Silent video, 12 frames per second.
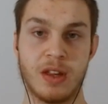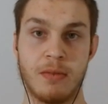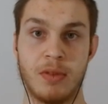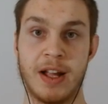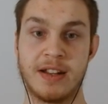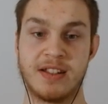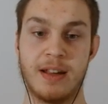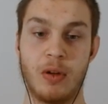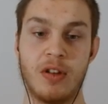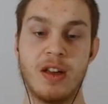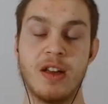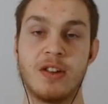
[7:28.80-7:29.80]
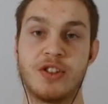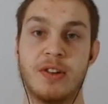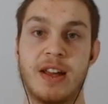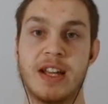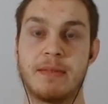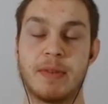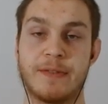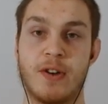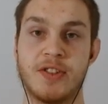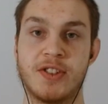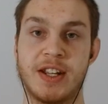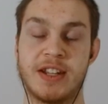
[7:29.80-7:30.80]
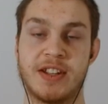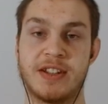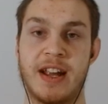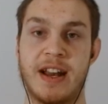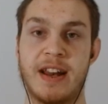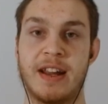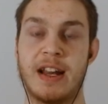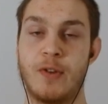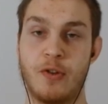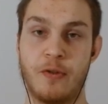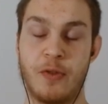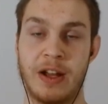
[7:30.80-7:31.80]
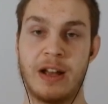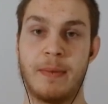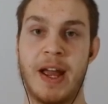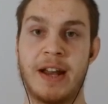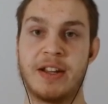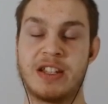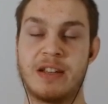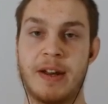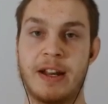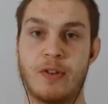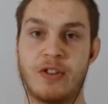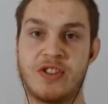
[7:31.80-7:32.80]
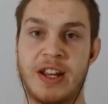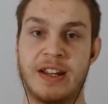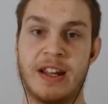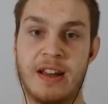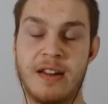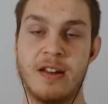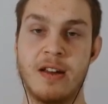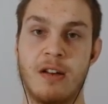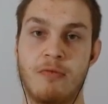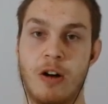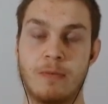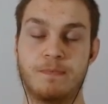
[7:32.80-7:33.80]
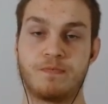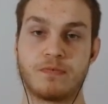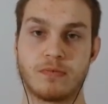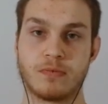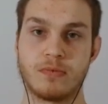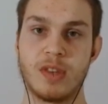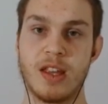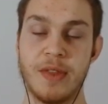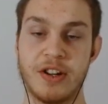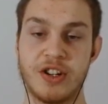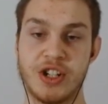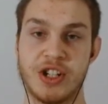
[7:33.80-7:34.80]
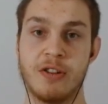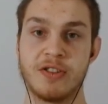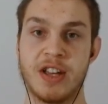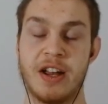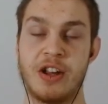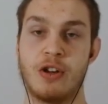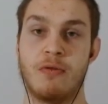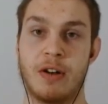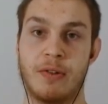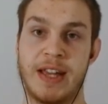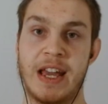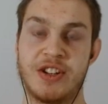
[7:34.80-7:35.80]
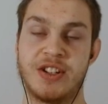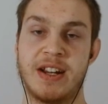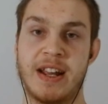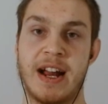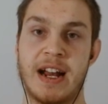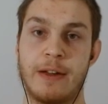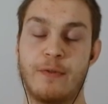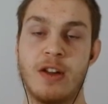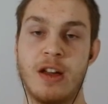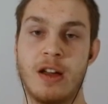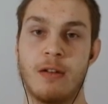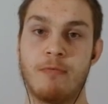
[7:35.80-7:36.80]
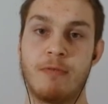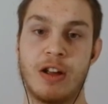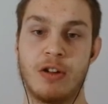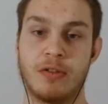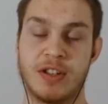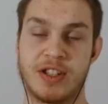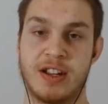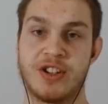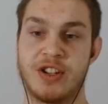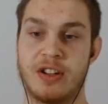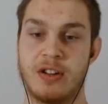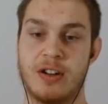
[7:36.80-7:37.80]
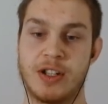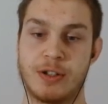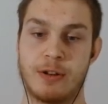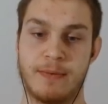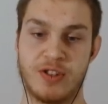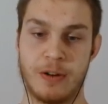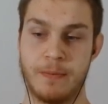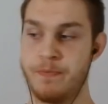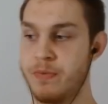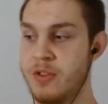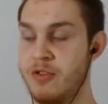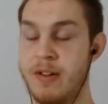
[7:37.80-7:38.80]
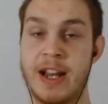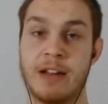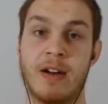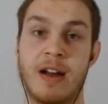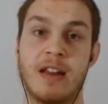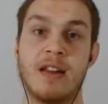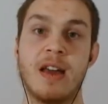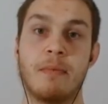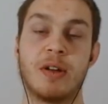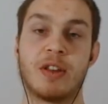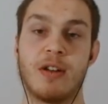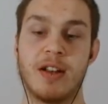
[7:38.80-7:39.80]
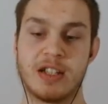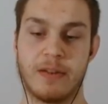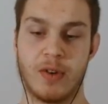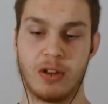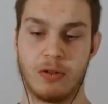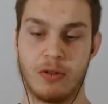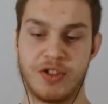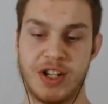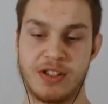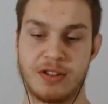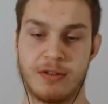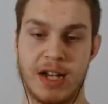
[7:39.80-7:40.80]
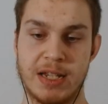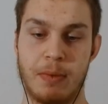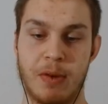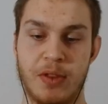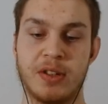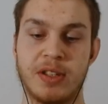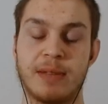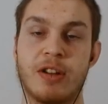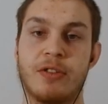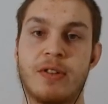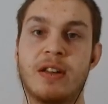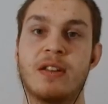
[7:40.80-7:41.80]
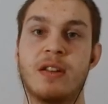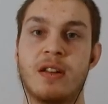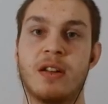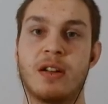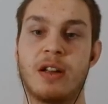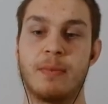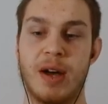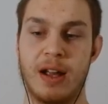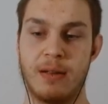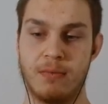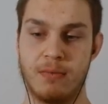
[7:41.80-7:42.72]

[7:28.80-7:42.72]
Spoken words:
Plain and simple, Judaism is false and satanic, and if you think I'm anti-Semitic for saying that, well, that just shows how you don't want to engage in any kind of real discussion on scripture. So anyway, may the grace of our Lord Jesus Christ be with all the brethren. Goodbye.